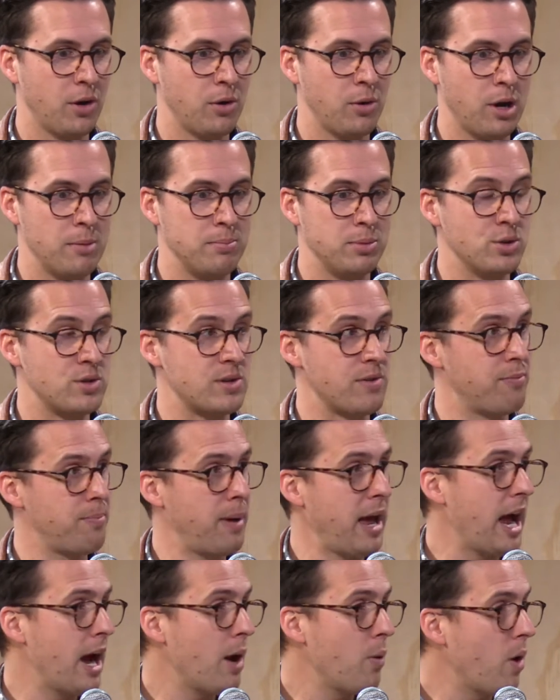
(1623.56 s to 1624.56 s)
abuse of
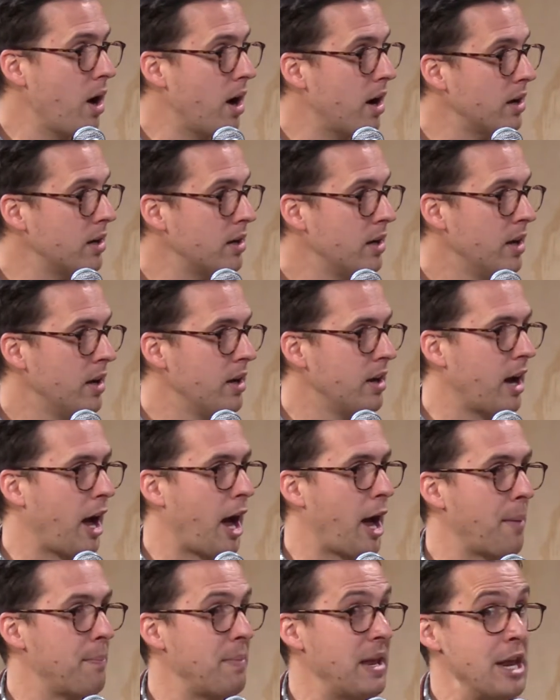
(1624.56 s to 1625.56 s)
power,
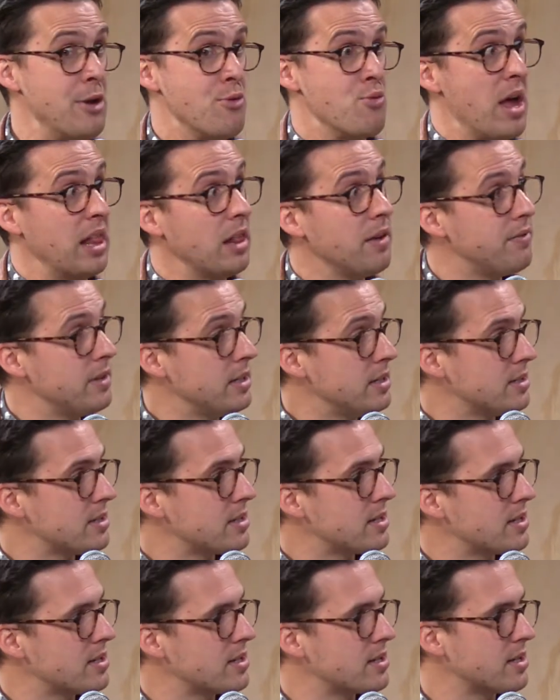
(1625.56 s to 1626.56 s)

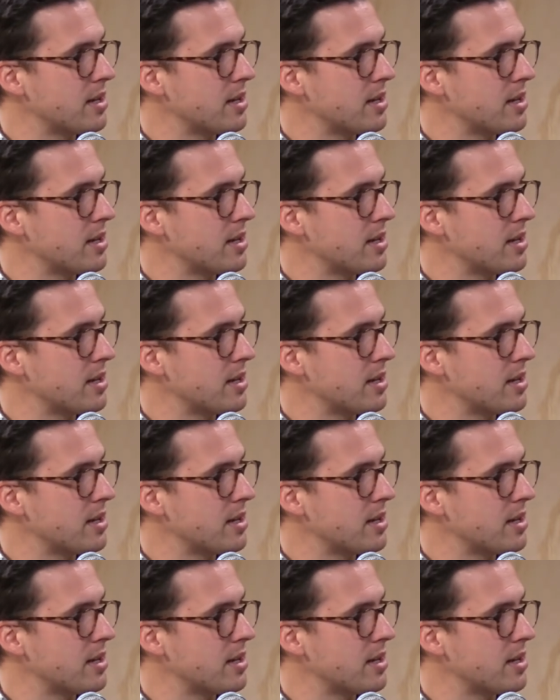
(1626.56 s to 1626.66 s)
irrelevance,